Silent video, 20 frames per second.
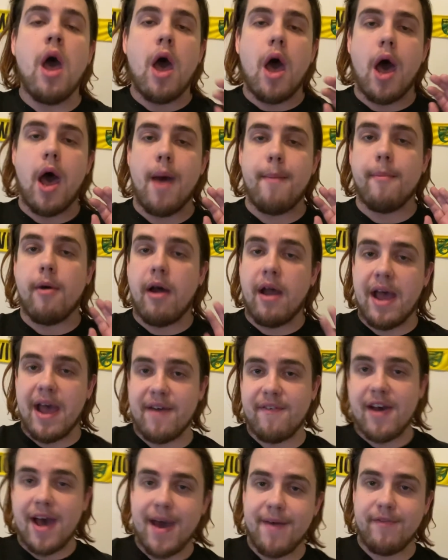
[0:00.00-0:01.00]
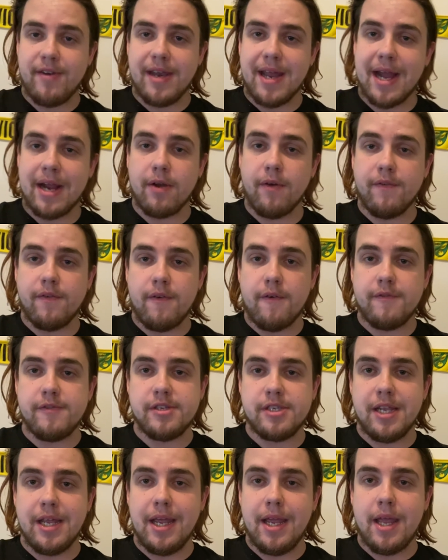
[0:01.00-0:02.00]
I have had the knack of
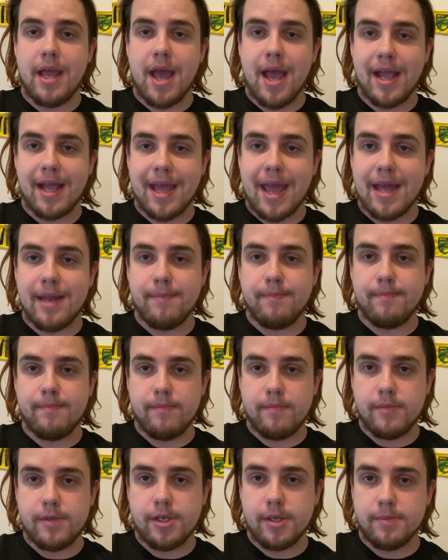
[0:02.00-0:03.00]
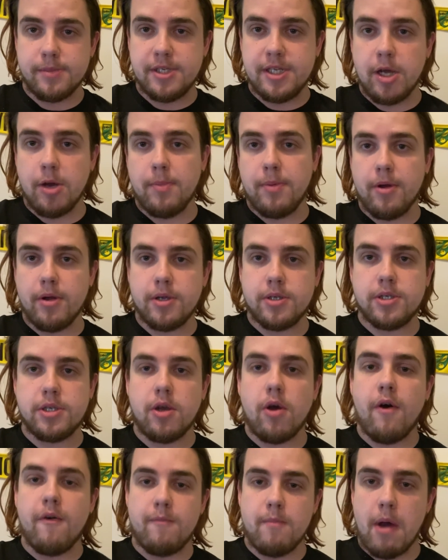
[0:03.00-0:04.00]
obviously getting some steelbooks
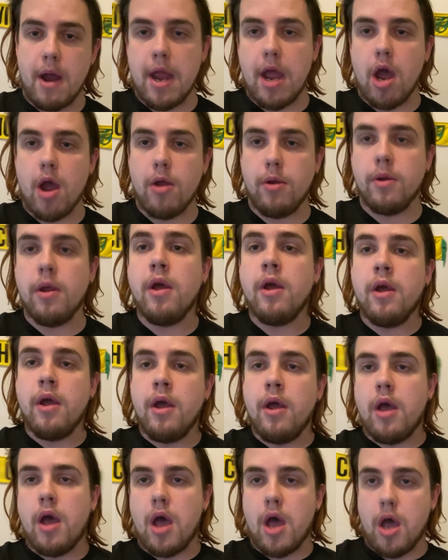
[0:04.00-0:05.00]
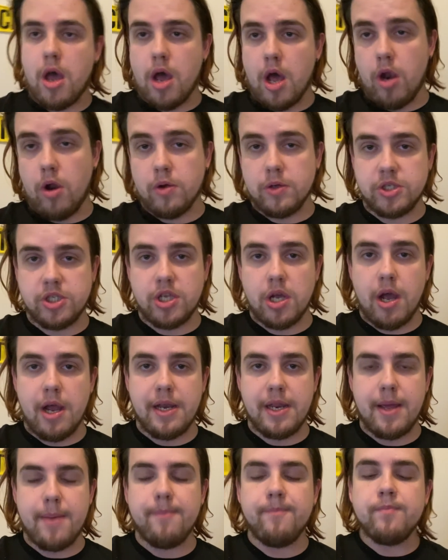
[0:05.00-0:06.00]
of my own alongside
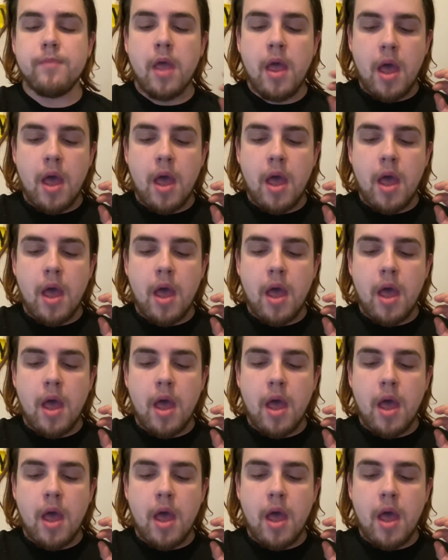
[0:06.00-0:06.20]
him.